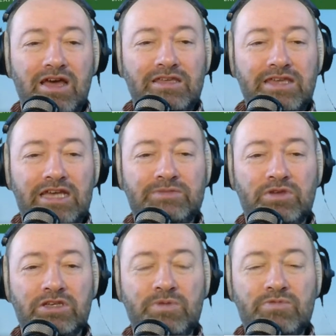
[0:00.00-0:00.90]
yes,
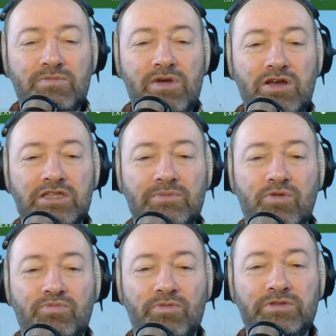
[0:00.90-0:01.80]
because people mostly
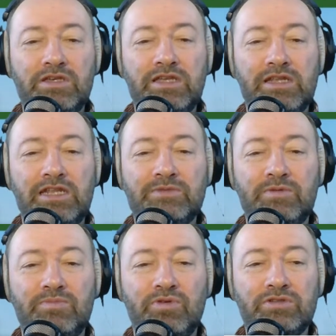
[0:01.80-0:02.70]
bought properties in Lisbon
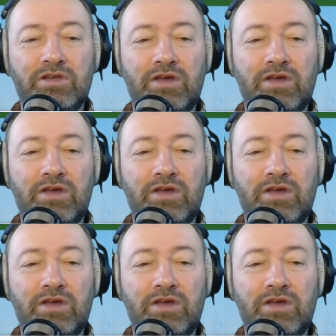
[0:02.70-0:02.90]
and Porto,